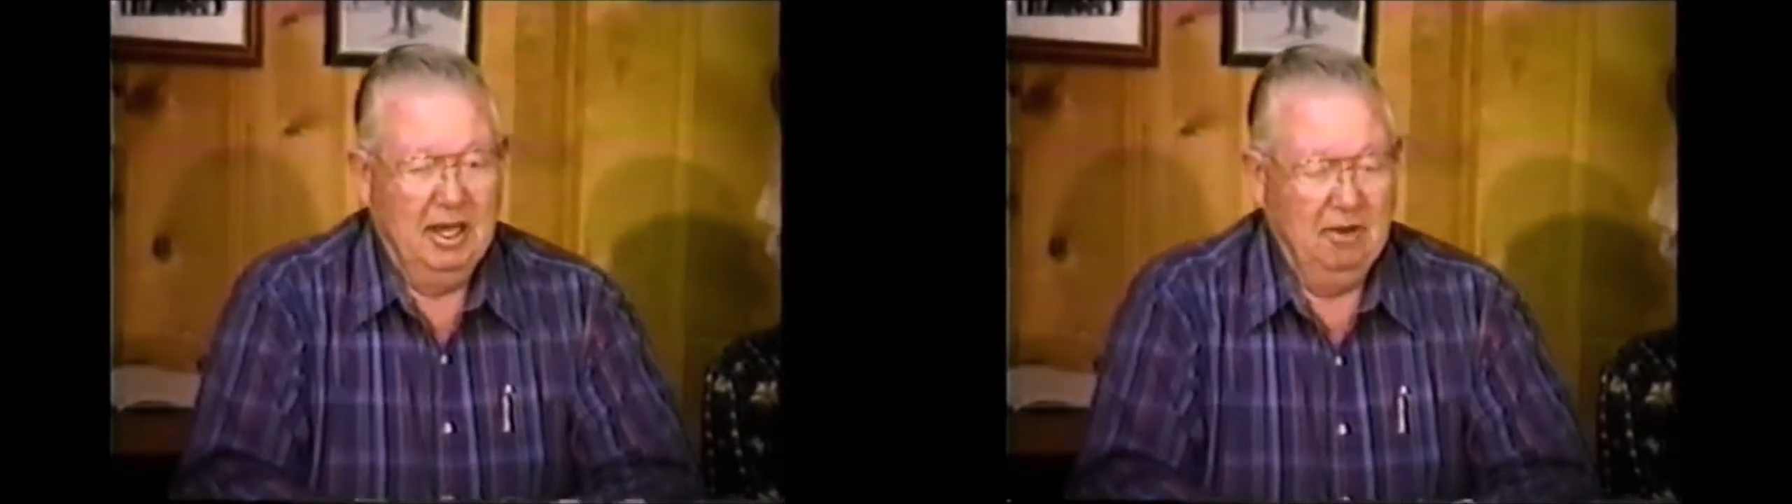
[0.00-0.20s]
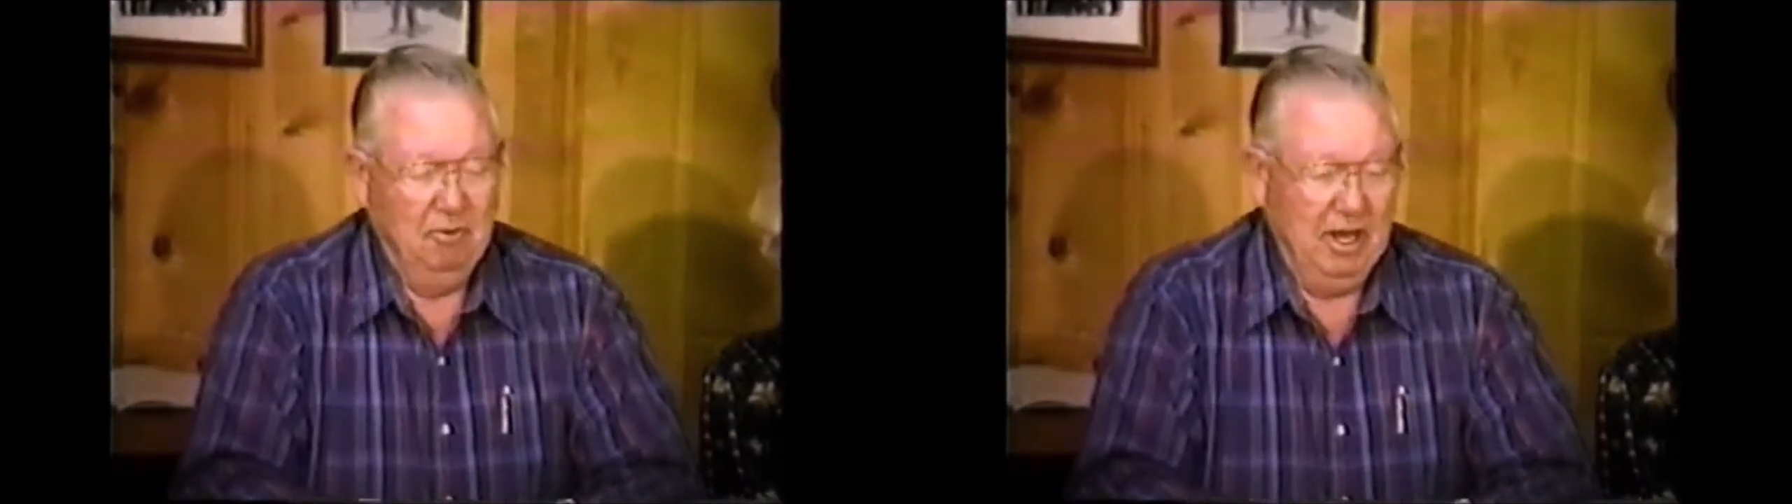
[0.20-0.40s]

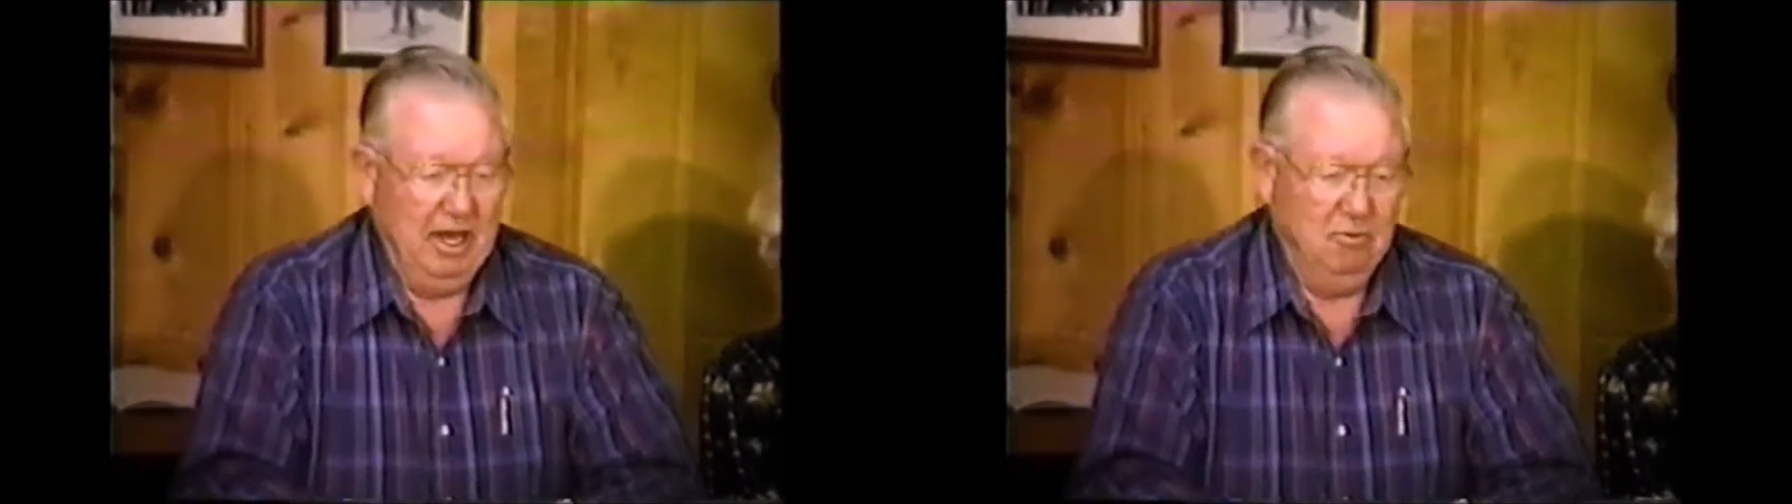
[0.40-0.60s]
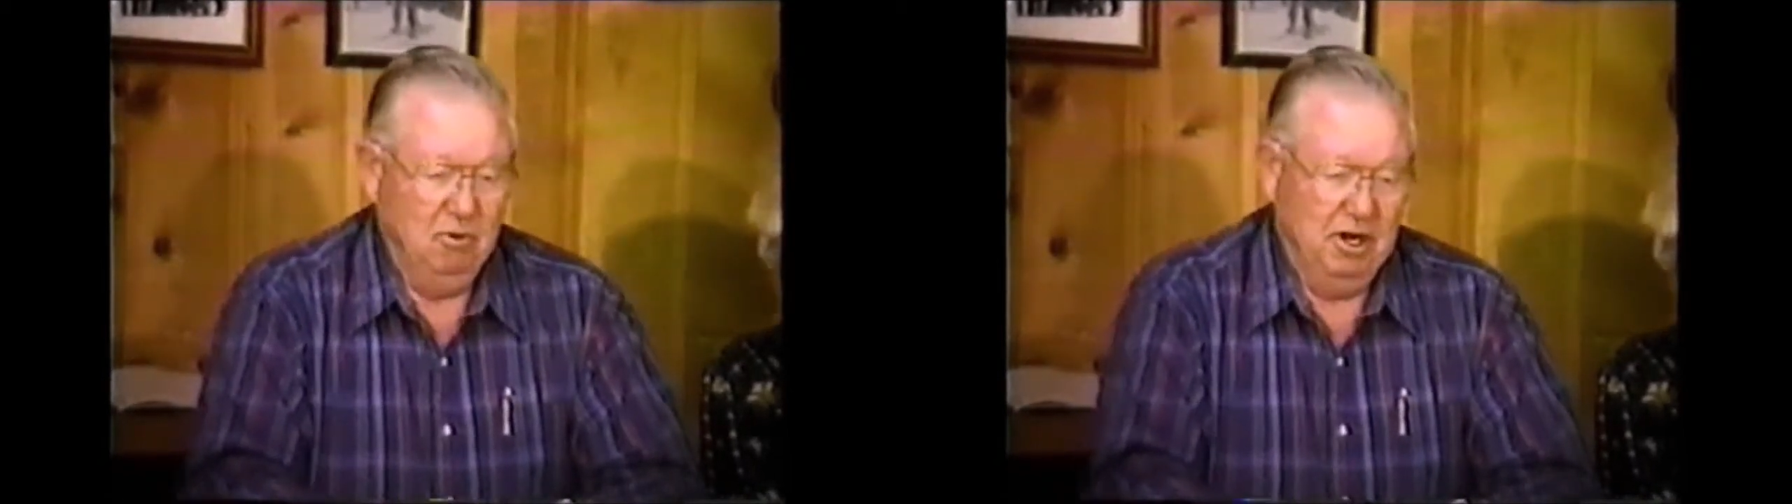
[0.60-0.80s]
And we
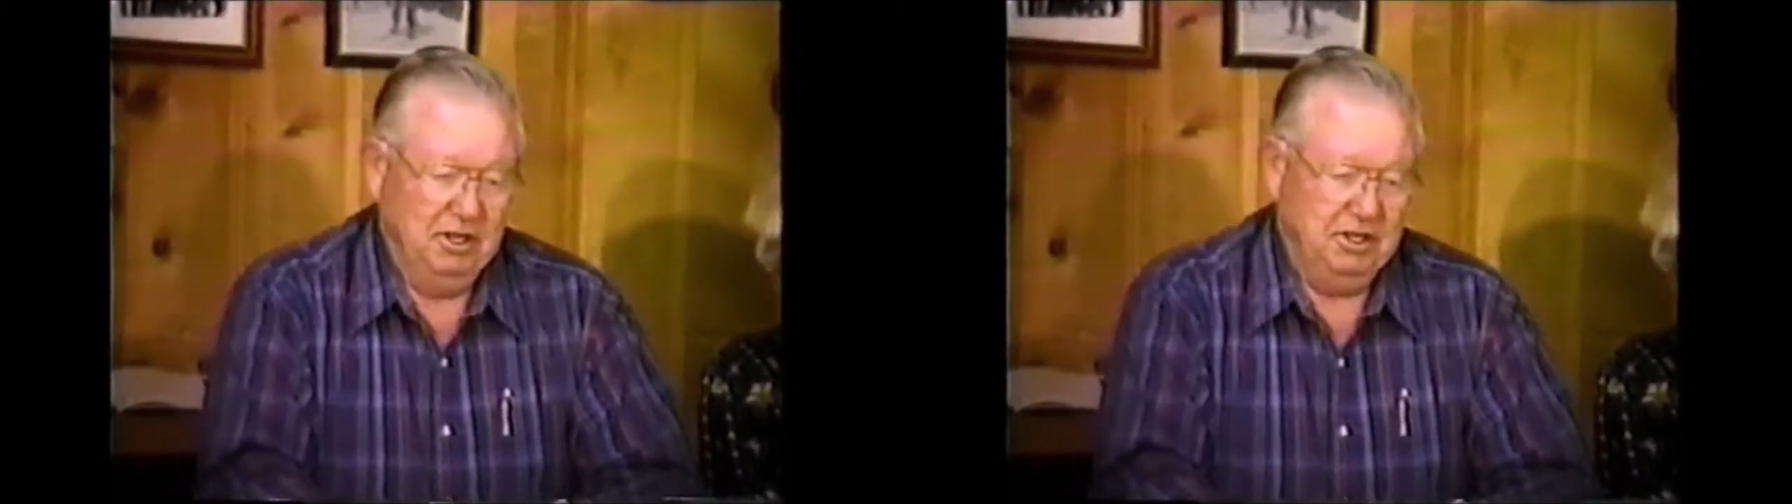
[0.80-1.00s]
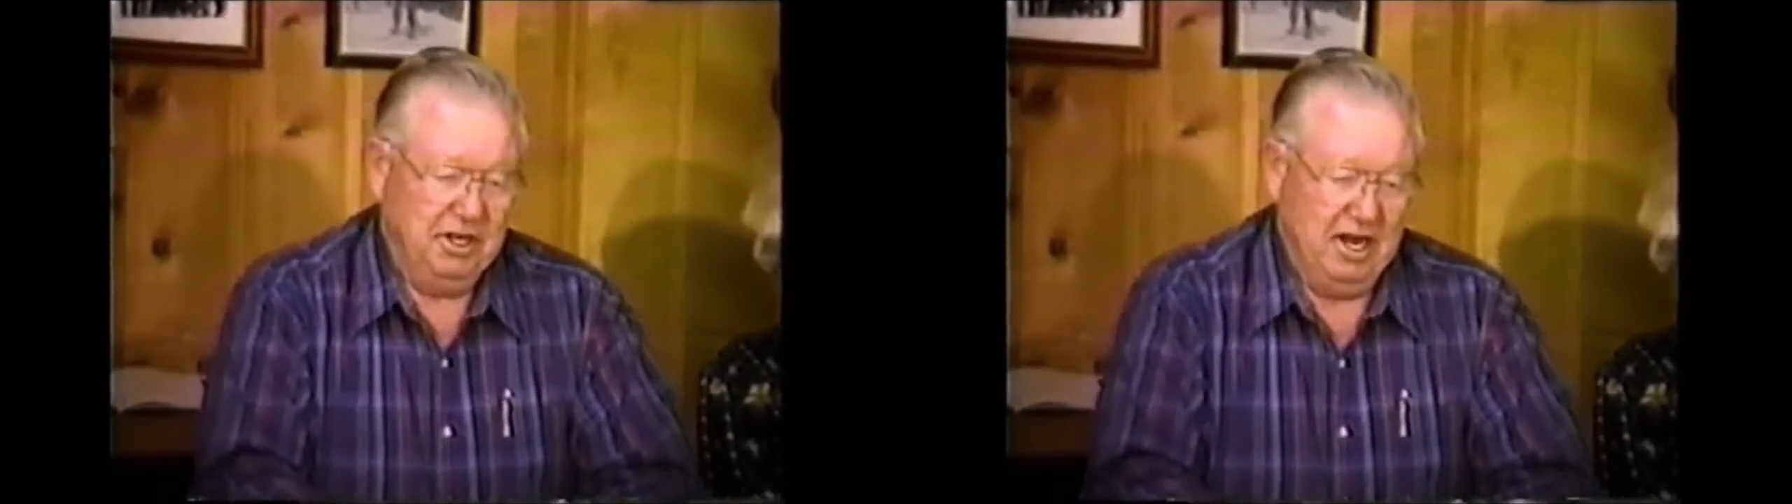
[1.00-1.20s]
had one
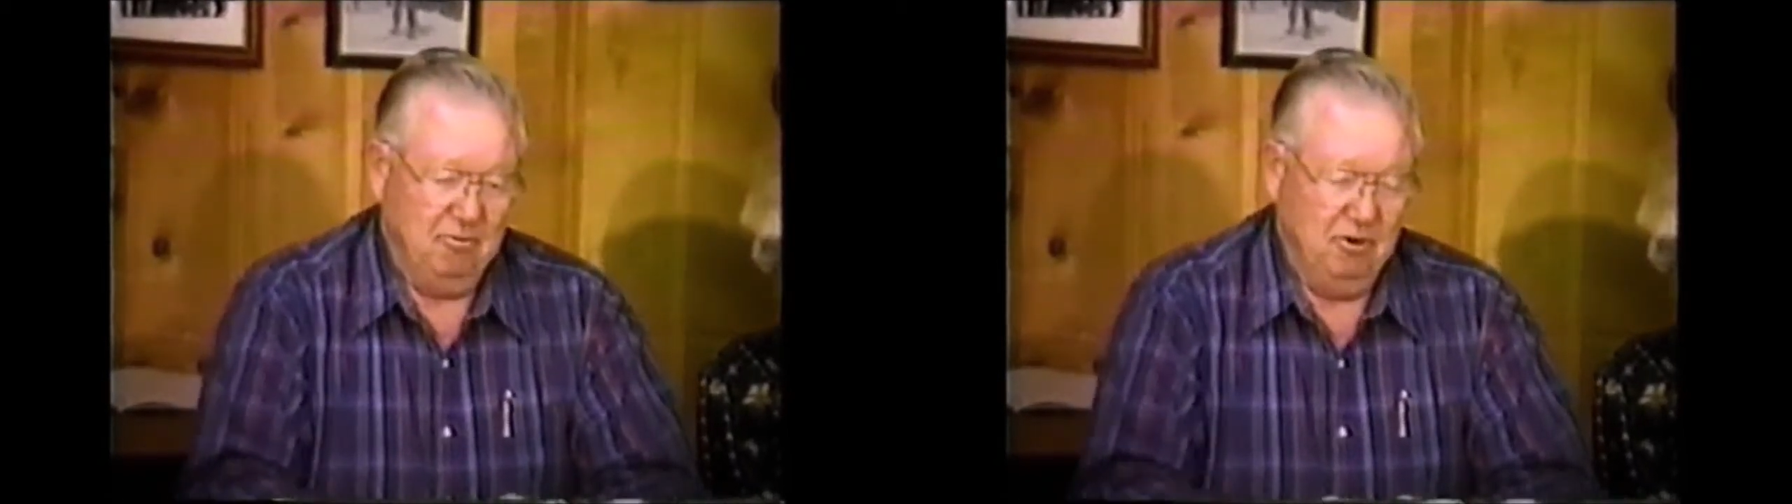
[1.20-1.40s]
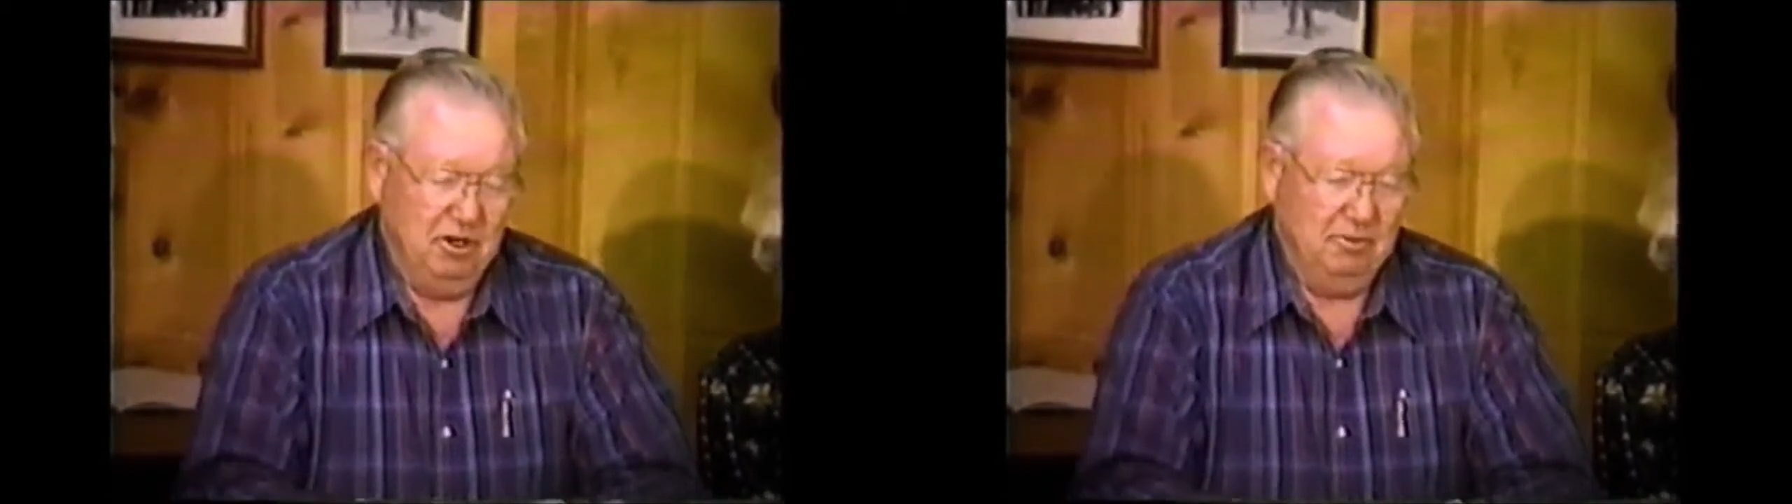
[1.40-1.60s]
at the
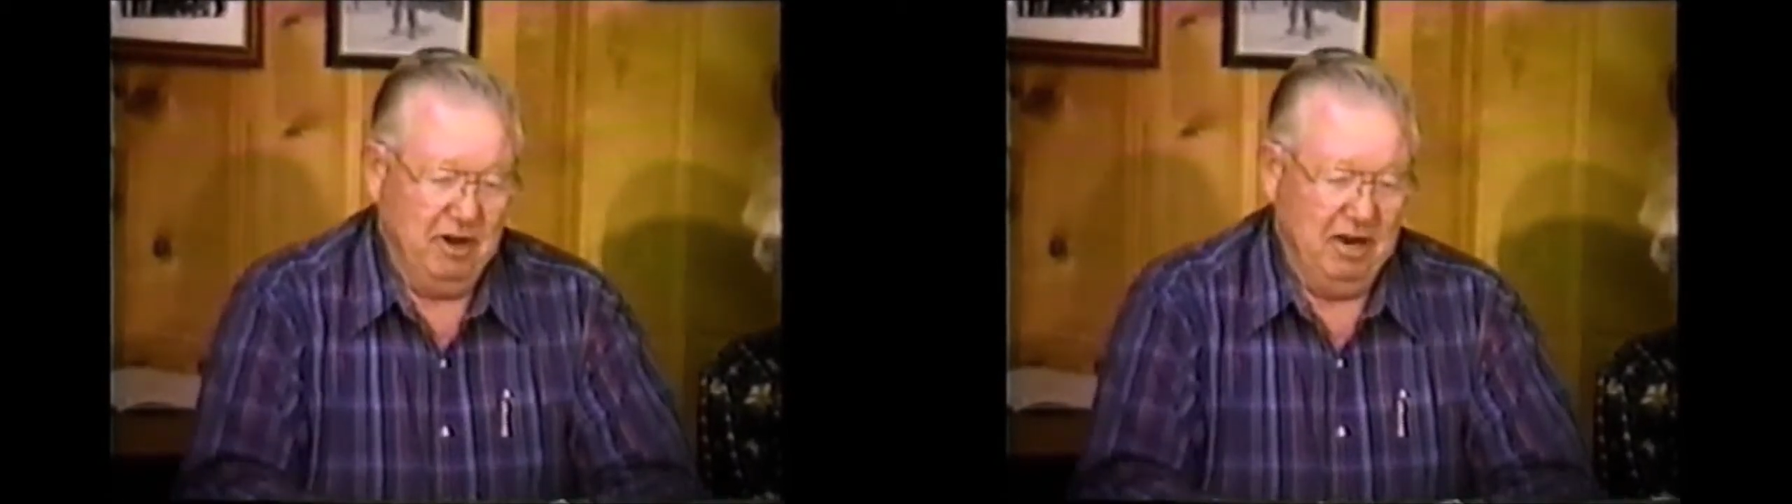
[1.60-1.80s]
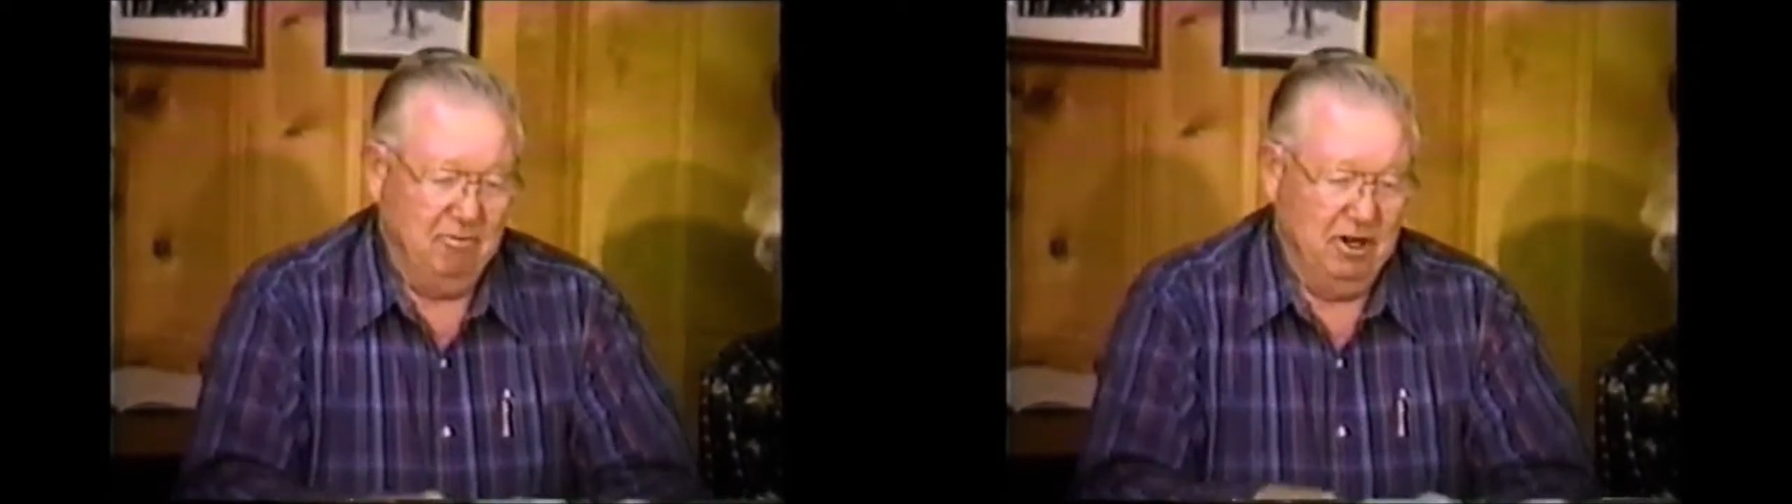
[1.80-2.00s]
top and one at the
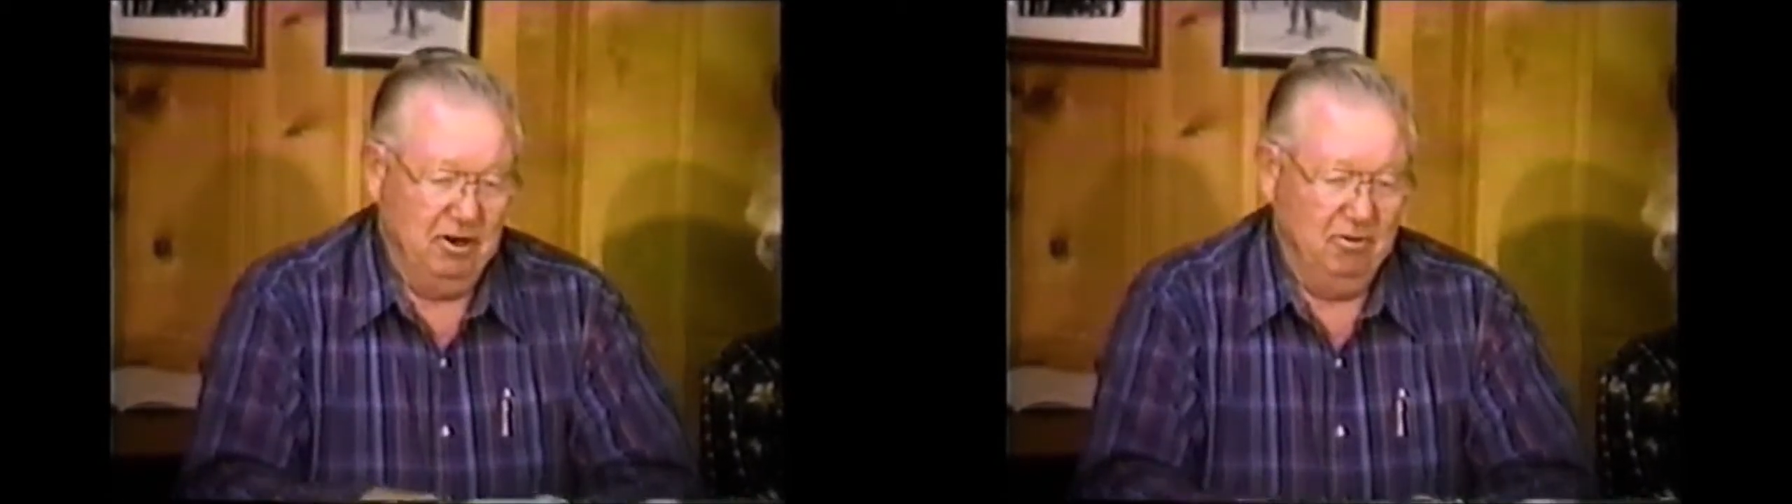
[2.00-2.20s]
bottom run